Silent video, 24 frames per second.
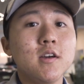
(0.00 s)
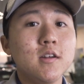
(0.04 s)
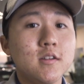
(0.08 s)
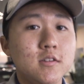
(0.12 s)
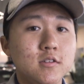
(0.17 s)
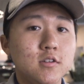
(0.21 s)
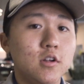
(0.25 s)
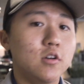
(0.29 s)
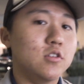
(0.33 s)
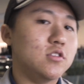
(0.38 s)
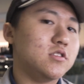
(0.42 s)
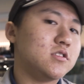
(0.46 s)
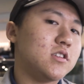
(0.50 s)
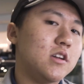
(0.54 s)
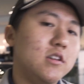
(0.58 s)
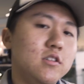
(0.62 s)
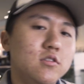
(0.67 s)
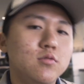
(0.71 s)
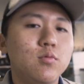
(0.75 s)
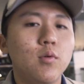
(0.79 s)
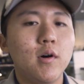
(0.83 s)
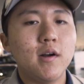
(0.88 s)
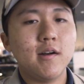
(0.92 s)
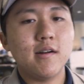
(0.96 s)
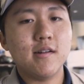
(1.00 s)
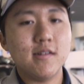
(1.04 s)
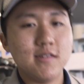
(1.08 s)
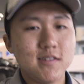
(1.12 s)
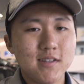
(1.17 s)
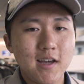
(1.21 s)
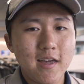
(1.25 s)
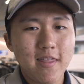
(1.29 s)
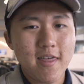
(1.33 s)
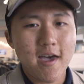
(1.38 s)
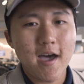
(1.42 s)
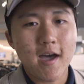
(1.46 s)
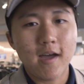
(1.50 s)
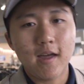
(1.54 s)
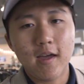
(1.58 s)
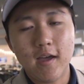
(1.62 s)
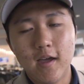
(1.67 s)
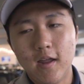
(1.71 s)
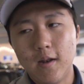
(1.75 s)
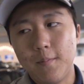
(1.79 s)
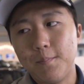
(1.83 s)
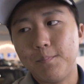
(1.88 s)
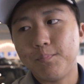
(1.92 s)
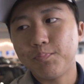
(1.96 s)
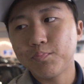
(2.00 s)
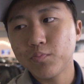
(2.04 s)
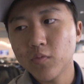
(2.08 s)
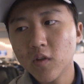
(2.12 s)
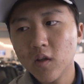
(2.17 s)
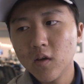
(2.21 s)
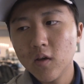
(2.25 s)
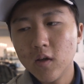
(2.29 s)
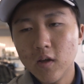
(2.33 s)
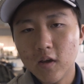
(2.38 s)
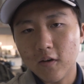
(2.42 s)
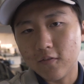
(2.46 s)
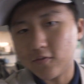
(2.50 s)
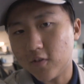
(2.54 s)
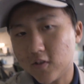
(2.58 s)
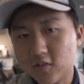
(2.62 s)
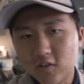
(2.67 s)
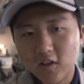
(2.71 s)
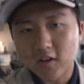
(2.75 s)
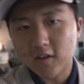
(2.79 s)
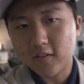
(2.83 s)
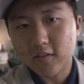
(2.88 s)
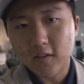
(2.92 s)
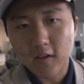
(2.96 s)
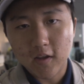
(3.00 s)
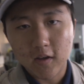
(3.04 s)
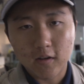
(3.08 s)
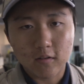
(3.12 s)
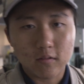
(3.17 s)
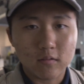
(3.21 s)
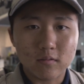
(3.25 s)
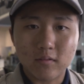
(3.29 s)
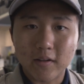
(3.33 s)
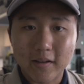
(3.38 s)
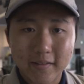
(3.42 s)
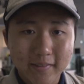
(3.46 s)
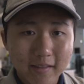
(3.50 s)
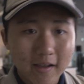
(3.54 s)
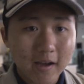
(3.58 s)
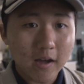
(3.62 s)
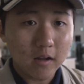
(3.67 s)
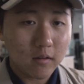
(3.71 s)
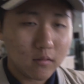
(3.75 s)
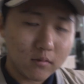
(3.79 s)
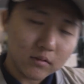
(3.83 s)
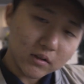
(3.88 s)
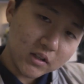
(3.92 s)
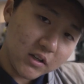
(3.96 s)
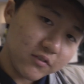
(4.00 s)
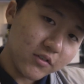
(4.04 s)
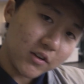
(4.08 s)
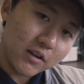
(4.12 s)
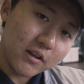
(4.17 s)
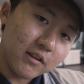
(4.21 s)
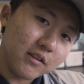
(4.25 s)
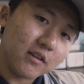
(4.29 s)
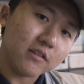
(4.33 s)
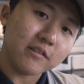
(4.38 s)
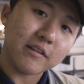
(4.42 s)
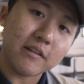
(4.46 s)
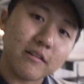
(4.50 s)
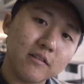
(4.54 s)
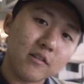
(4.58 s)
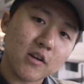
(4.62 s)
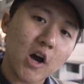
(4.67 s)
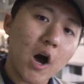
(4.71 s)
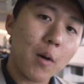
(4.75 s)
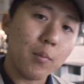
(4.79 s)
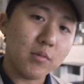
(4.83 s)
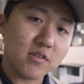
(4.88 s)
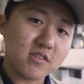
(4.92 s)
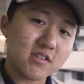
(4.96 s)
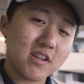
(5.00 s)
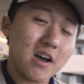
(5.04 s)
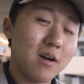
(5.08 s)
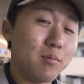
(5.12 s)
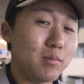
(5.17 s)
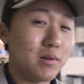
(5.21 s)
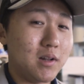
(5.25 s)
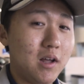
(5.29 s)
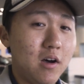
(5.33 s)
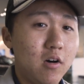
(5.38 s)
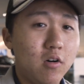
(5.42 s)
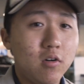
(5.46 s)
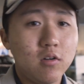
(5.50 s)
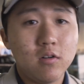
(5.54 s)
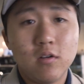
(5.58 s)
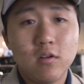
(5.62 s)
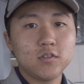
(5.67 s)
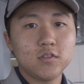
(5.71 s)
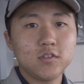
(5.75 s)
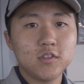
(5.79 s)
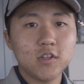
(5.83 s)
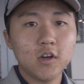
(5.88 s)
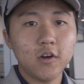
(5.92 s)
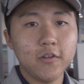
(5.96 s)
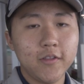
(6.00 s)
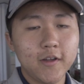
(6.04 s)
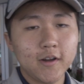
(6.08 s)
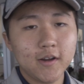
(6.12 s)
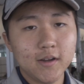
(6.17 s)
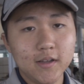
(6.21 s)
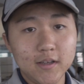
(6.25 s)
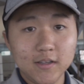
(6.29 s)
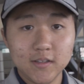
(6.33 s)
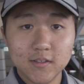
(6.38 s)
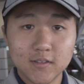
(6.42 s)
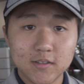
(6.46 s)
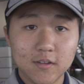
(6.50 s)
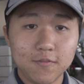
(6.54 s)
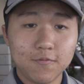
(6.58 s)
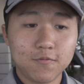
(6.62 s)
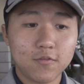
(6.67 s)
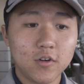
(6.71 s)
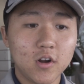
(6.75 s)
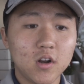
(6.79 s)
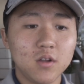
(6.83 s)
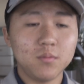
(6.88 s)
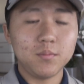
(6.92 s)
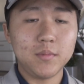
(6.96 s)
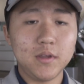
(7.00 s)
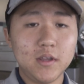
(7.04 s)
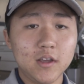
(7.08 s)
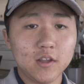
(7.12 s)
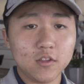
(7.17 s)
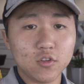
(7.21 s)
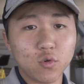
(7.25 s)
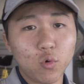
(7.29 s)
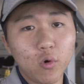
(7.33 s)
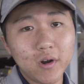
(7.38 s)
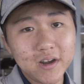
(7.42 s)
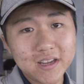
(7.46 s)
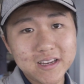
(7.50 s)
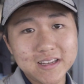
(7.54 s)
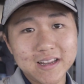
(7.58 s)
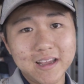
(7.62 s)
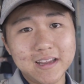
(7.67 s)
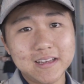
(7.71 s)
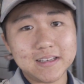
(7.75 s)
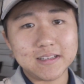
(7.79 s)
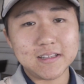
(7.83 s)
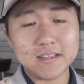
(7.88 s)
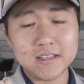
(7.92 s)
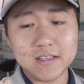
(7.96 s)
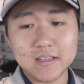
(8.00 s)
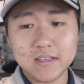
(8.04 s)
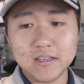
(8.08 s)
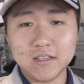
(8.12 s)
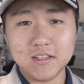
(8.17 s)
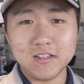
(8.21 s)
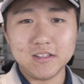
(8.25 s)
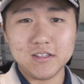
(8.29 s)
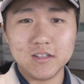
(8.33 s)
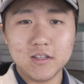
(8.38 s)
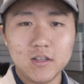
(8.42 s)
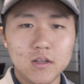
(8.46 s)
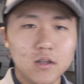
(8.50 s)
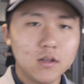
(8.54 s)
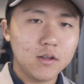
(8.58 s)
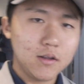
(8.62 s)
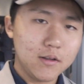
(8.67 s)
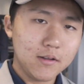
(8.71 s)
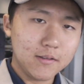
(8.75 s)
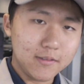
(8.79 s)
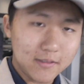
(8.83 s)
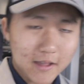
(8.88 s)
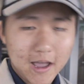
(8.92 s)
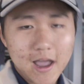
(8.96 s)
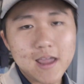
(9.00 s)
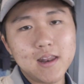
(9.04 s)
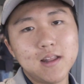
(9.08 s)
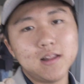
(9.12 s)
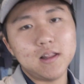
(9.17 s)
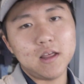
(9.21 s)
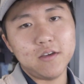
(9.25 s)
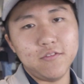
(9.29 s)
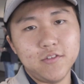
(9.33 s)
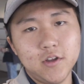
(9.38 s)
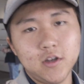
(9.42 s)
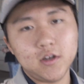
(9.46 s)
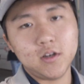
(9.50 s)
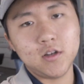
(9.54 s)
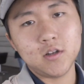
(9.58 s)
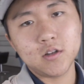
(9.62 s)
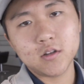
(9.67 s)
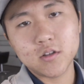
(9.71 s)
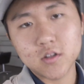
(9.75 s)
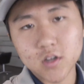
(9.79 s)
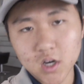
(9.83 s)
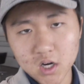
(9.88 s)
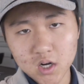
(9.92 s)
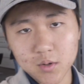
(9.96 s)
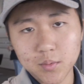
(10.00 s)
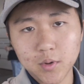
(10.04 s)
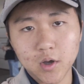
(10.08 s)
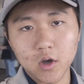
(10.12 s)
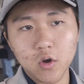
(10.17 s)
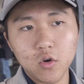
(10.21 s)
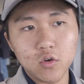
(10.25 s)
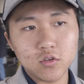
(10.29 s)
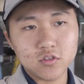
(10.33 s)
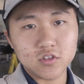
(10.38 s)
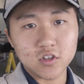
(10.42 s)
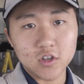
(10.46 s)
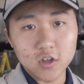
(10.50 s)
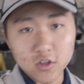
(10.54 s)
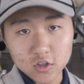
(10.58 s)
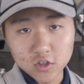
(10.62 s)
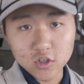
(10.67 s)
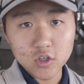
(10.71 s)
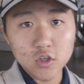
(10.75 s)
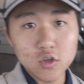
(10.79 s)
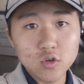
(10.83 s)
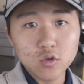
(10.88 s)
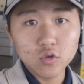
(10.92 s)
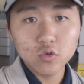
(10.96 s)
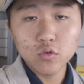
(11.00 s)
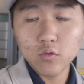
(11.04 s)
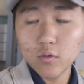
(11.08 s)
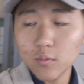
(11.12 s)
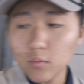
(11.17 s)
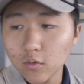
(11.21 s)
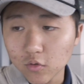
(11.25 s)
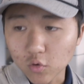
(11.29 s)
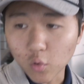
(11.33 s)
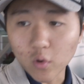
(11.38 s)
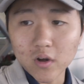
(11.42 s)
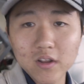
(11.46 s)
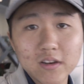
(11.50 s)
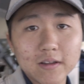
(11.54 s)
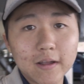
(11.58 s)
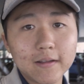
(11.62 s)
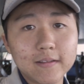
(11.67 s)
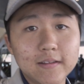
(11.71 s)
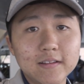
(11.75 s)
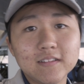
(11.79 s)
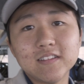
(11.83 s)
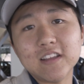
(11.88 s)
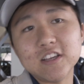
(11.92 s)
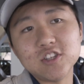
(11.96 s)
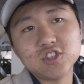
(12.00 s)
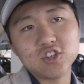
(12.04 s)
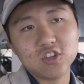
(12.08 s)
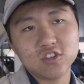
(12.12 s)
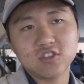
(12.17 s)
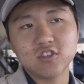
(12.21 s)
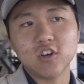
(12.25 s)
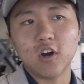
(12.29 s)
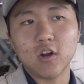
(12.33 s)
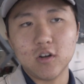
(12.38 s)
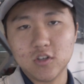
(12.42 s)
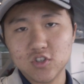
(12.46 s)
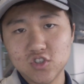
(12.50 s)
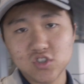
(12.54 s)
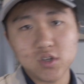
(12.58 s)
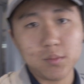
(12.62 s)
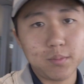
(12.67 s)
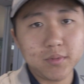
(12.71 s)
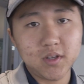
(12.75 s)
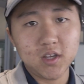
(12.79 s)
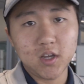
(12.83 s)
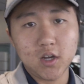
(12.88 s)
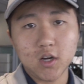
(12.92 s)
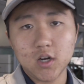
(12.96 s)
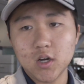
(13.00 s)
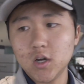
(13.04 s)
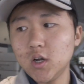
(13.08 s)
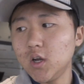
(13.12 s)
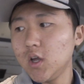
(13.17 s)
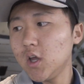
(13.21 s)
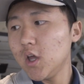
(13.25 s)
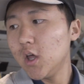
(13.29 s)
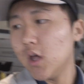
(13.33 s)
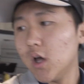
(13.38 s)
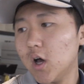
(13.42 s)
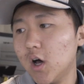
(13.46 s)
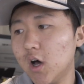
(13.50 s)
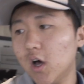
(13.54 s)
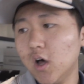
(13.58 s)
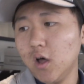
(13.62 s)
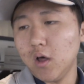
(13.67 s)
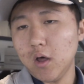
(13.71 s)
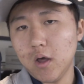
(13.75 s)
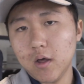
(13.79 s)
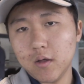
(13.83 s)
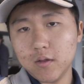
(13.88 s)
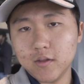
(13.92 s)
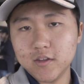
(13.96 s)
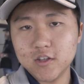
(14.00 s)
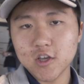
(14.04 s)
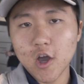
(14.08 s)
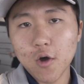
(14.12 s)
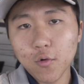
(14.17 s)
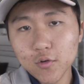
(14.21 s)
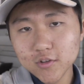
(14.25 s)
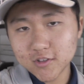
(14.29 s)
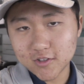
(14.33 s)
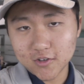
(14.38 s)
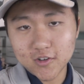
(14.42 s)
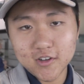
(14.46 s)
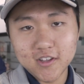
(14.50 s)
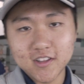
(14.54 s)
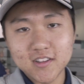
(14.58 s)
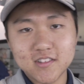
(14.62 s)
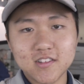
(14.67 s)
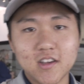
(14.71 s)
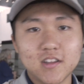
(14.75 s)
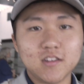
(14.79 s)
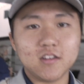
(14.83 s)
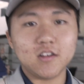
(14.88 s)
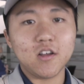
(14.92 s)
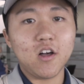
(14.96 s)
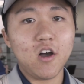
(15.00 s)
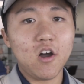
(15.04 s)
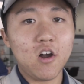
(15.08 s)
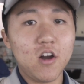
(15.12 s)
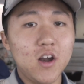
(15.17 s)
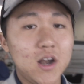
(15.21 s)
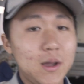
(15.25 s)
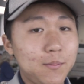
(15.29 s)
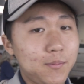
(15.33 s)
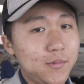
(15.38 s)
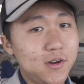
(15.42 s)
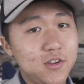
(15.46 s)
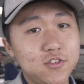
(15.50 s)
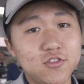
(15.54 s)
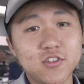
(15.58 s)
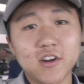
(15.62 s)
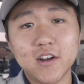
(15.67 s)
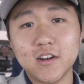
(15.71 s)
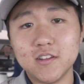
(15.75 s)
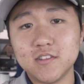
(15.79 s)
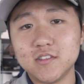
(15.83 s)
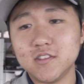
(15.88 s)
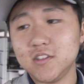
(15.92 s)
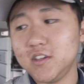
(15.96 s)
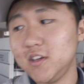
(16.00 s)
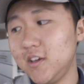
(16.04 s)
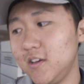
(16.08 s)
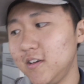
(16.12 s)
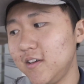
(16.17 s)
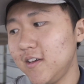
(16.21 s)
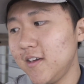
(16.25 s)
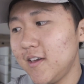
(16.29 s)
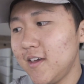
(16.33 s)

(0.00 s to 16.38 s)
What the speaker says: So I just wanted to say that, and if there's anything like that, leave it in the comments down below. So there is in front of me a 2019 911 Turbo. So the new 2019, they just got it shipped here. Ioan's already inside the car, and I'm gonna try to see.